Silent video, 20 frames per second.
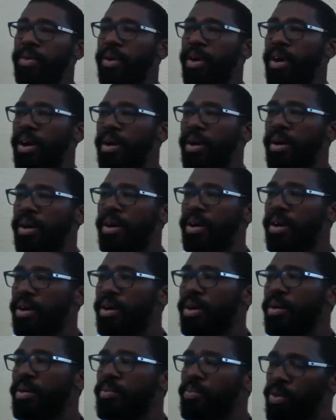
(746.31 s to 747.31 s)
Uh, yeah, with the
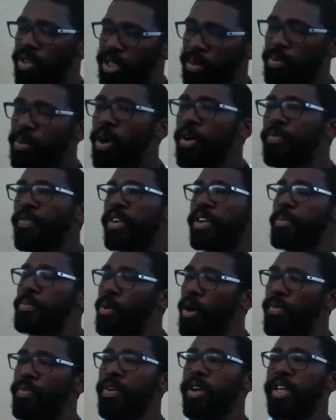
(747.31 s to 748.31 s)
boyfriend. With the boyfriend, the
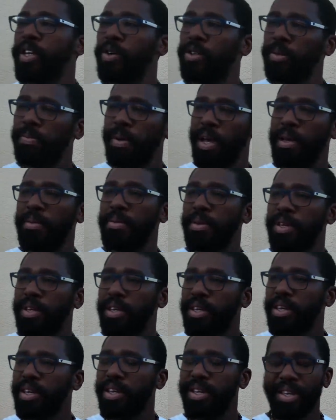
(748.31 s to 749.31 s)
boyfriend killed yeah. the baby.
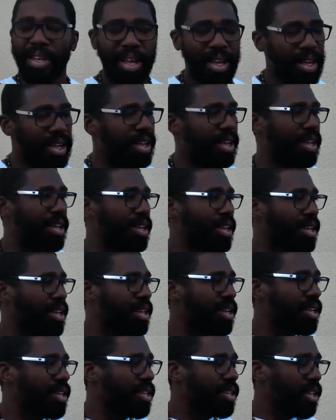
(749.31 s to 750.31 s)
Yep. Yeah. Like two of them.